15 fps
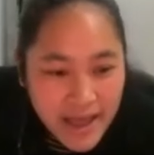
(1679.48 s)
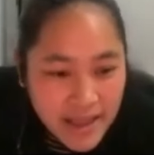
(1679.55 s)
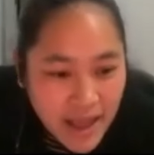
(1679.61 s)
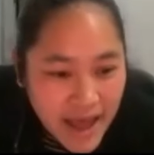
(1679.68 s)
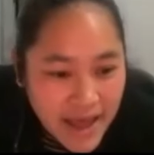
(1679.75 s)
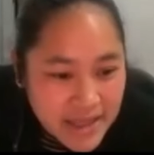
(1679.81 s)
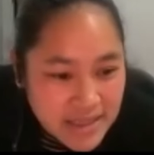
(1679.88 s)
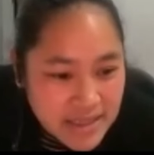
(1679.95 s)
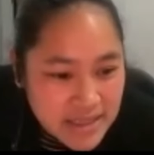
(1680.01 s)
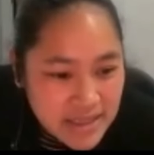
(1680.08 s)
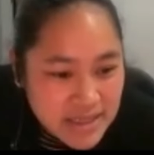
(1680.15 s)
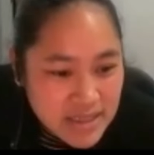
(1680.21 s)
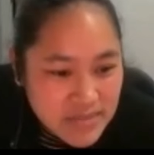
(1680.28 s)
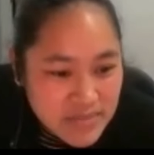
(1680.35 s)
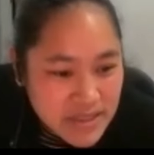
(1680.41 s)
I like is
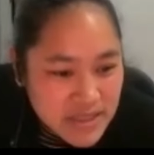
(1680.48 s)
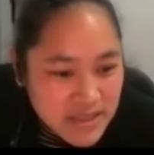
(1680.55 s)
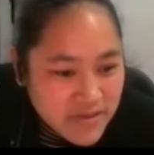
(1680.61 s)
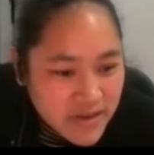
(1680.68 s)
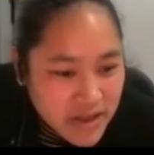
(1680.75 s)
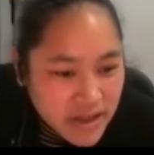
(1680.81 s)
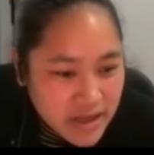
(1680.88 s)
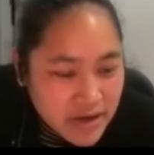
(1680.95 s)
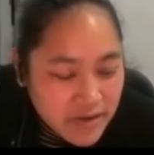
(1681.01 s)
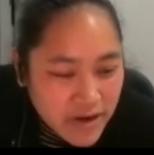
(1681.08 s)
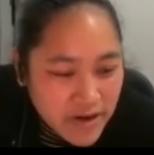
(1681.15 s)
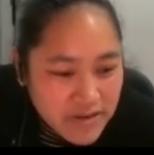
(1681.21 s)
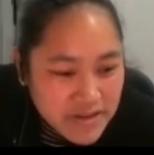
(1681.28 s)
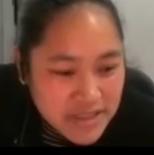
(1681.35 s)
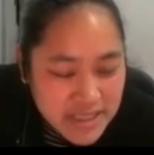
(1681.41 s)
it
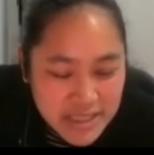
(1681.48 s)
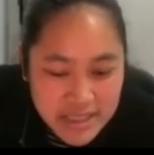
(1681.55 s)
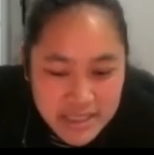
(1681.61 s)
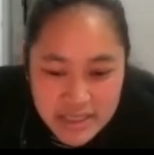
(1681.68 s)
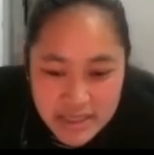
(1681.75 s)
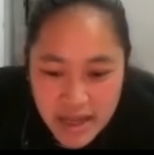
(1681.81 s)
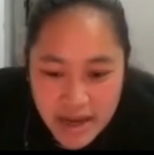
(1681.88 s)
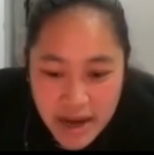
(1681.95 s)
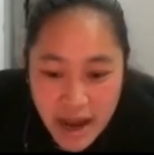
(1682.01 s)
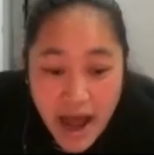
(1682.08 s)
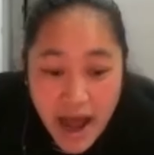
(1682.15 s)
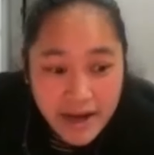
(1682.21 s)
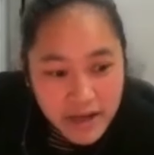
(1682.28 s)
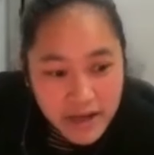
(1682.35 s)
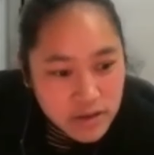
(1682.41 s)
specifically references
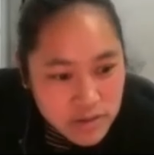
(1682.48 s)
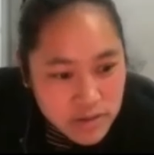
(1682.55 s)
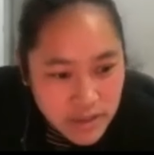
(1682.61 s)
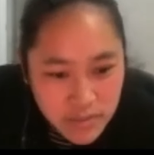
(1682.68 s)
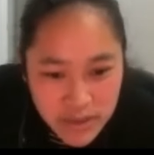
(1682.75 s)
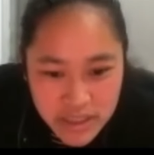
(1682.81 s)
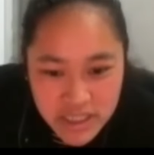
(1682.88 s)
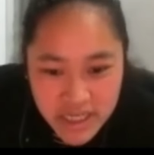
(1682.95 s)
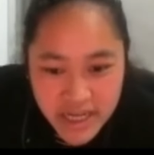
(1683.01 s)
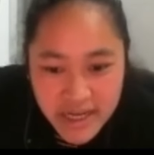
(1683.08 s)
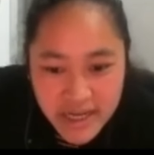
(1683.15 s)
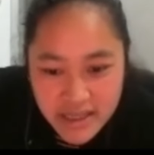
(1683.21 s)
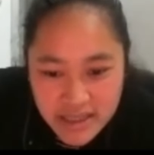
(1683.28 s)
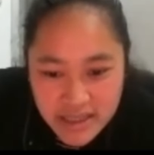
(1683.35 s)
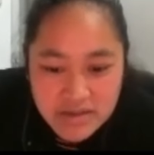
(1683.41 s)
an article someone
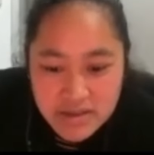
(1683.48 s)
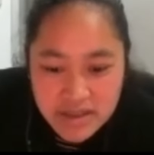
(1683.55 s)
shared.